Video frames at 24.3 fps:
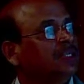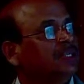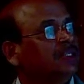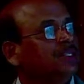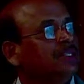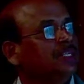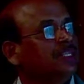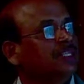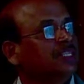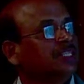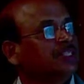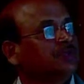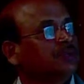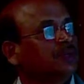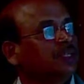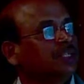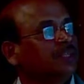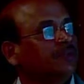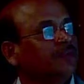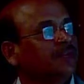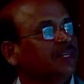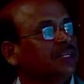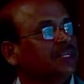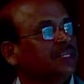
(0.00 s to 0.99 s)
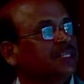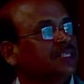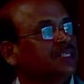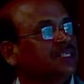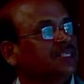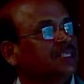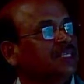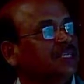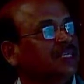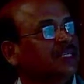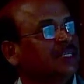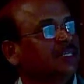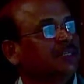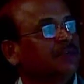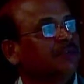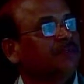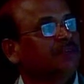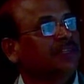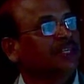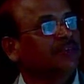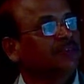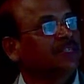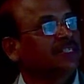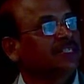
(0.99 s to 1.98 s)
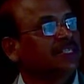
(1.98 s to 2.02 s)
Then these were the various
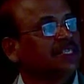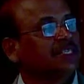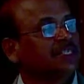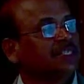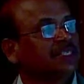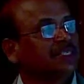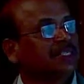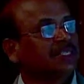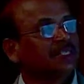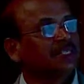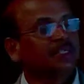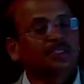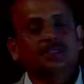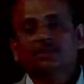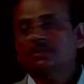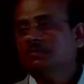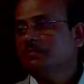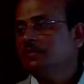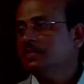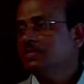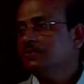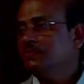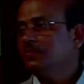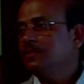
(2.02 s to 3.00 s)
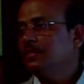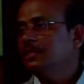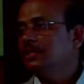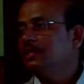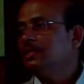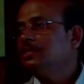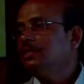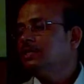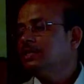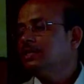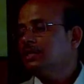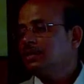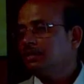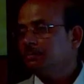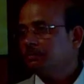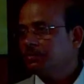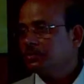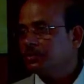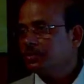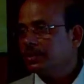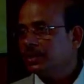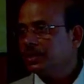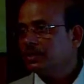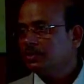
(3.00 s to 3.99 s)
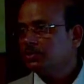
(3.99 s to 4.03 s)
frequencies which we
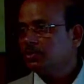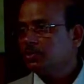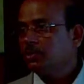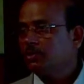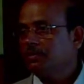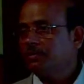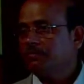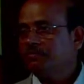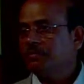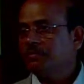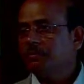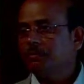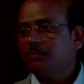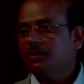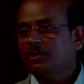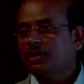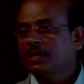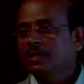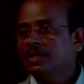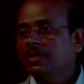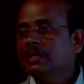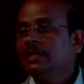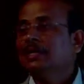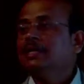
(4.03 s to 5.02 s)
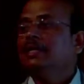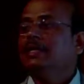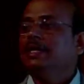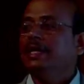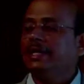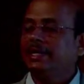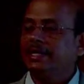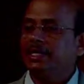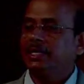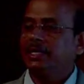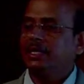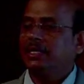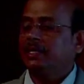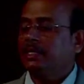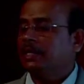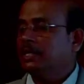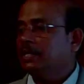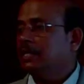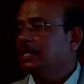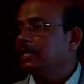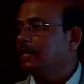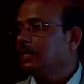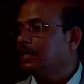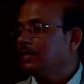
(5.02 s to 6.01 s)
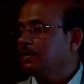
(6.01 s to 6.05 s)
computed through our FE model. Later,
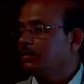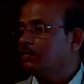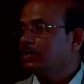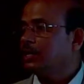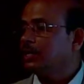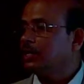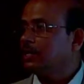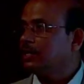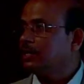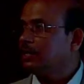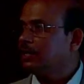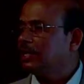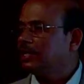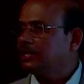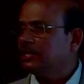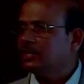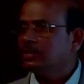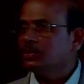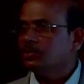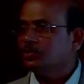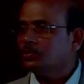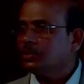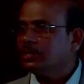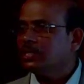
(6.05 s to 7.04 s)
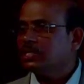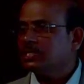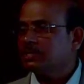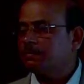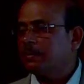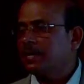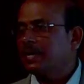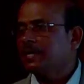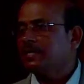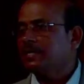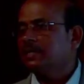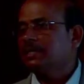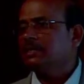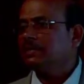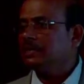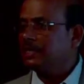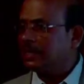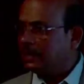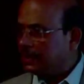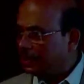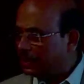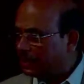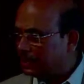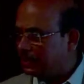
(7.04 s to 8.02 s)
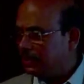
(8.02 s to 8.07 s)
I think 2 years back,
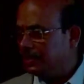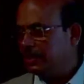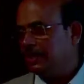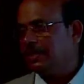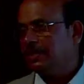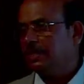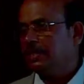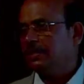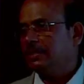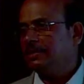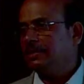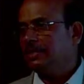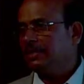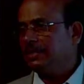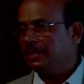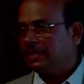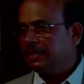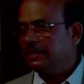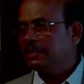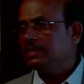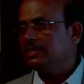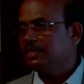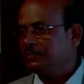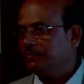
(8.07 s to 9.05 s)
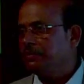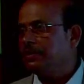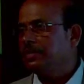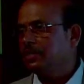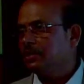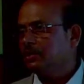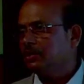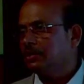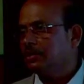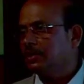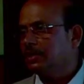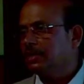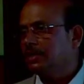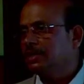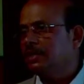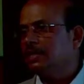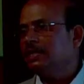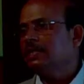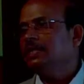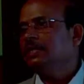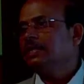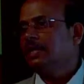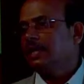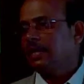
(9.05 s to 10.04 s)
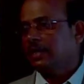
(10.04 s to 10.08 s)
they did the GVT on that,
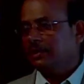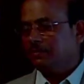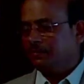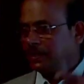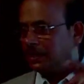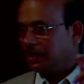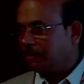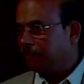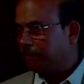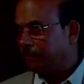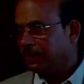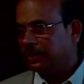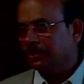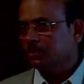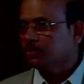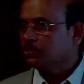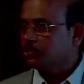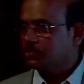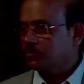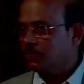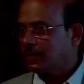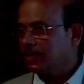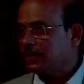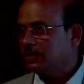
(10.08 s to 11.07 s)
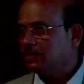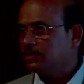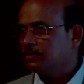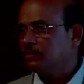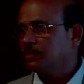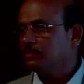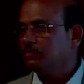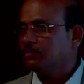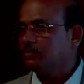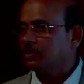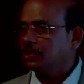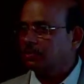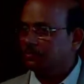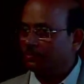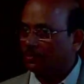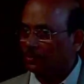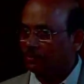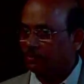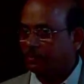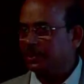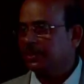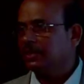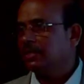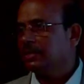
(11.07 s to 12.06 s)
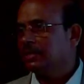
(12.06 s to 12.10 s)
and we compared those values with what we
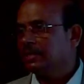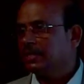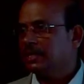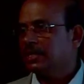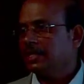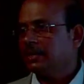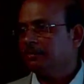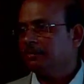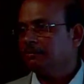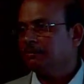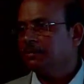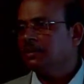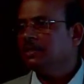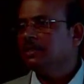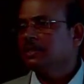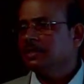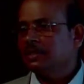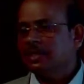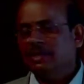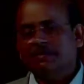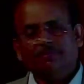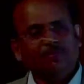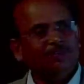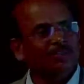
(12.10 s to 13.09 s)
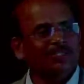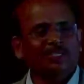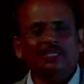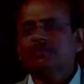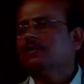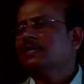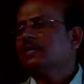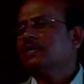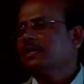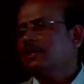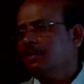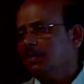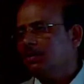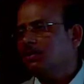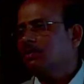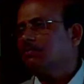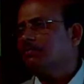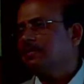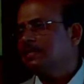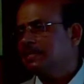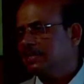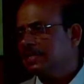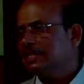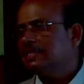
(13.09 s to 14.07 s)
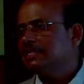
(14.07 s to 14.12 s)
obtained at that time. Of course, there were a lot
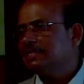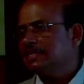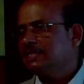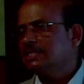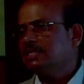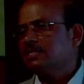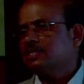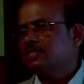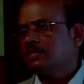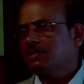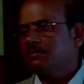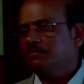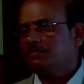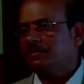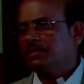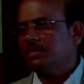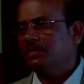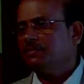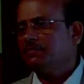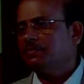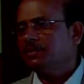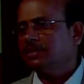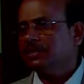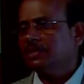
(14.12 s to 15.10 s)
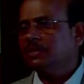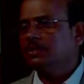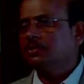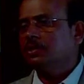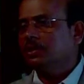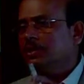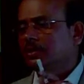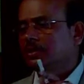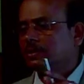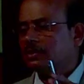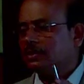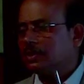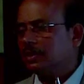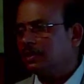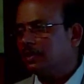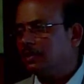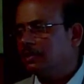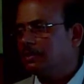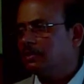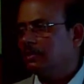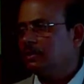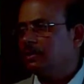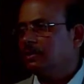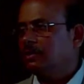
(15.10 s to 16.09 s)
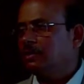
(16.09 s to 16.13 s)
of design changes after that. Within the,
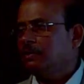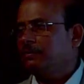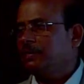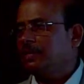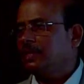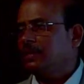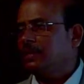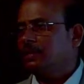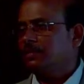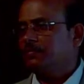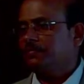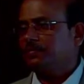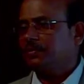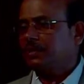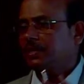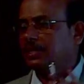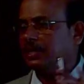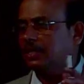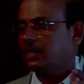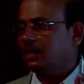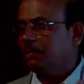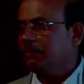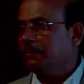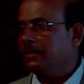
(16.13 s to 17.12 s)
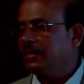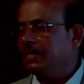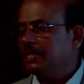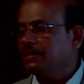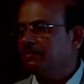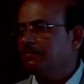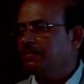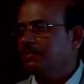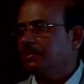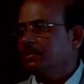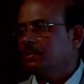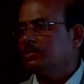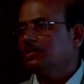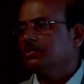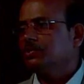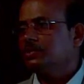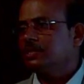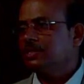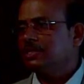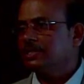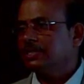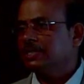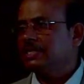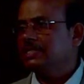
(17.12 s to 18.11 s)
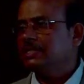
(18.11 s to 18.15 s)
after accommodating for all those
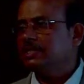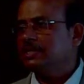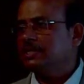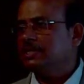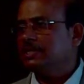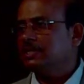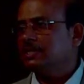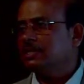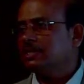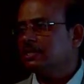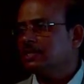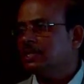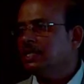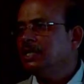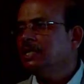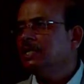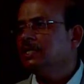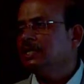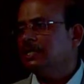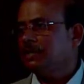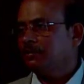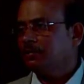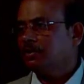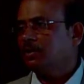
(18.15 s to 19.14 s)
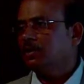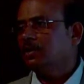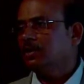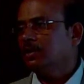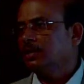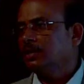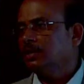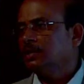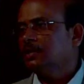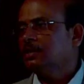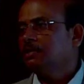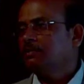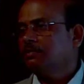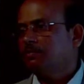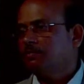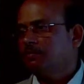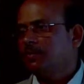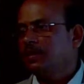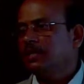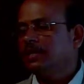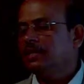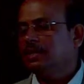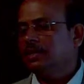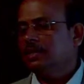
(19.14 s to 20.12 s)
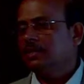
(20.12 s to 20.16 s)
design changes, they were all
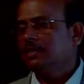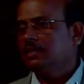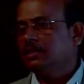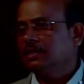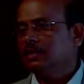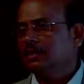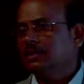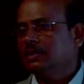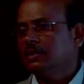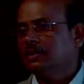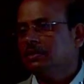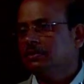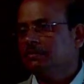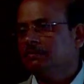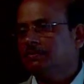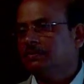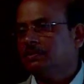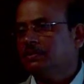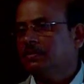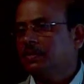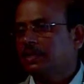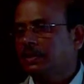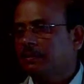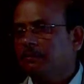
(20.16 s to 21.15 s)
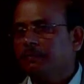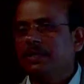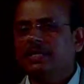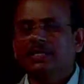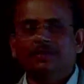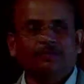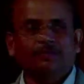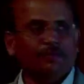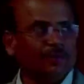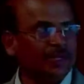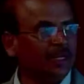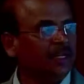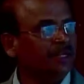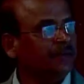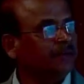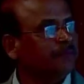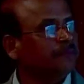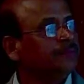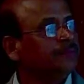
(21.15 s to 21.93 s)
well, they were comparing well.